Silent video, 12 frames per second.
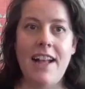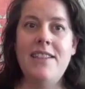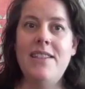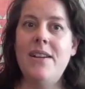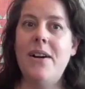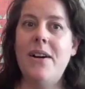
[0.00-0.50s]
And
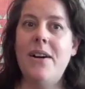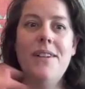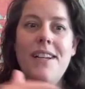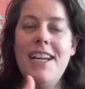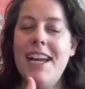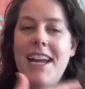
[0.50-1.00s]
so
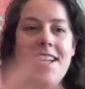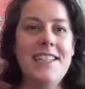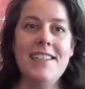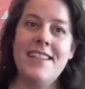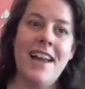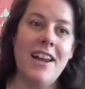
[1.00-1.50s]
it
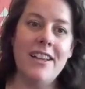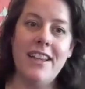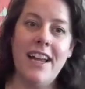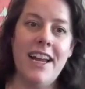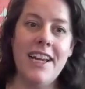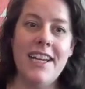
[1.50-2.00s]
does not
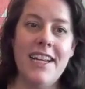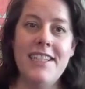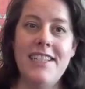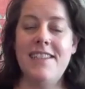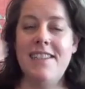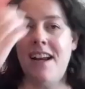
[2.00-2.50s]
align. It
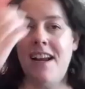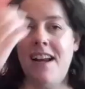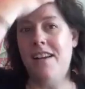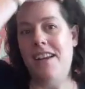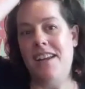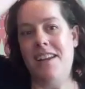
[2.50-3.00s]
does
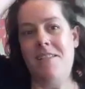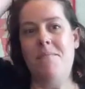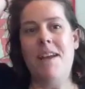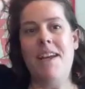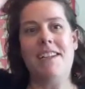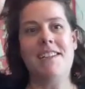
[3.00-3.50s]
not
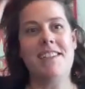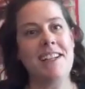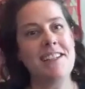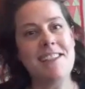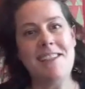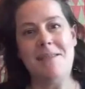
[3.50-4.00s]
make
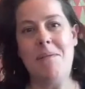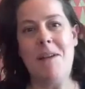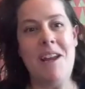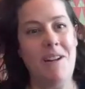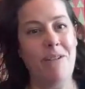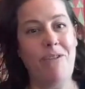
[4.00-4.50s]
sense to
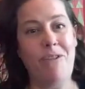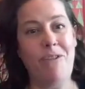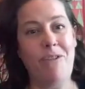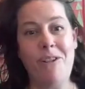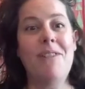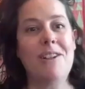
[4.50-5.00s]
be a
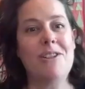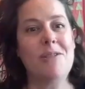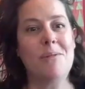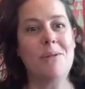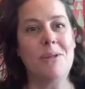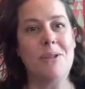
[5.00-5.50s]
fruit and
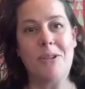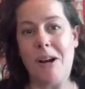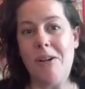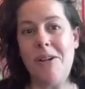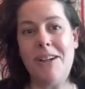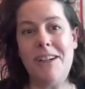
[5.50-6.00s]
vegetable
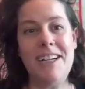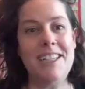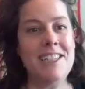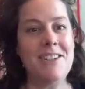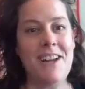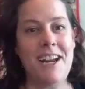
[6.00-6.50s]
grower
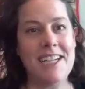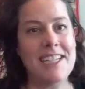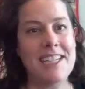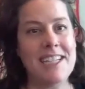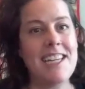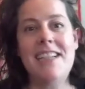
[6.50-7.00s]
in the
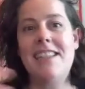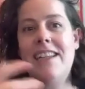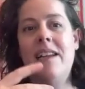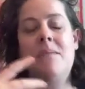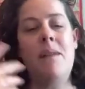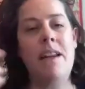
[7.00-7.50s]
United States.
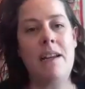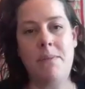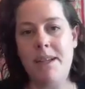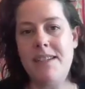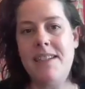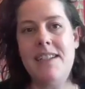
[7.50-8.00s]
In many
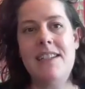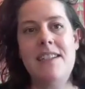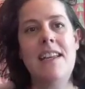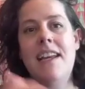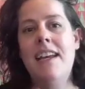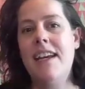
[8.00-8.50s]

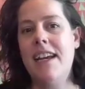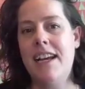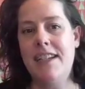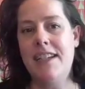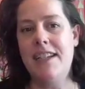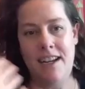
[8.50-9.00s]
places,
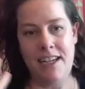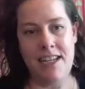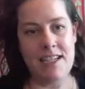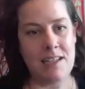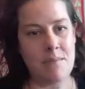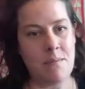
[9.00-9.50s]
it's not an
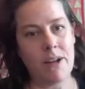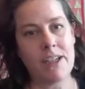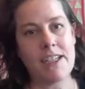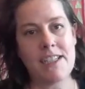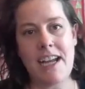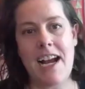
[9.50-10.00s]
easy
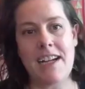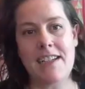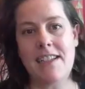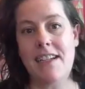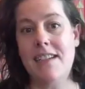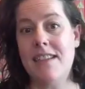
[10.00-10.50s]
market to
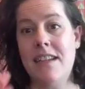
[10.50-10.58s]
access.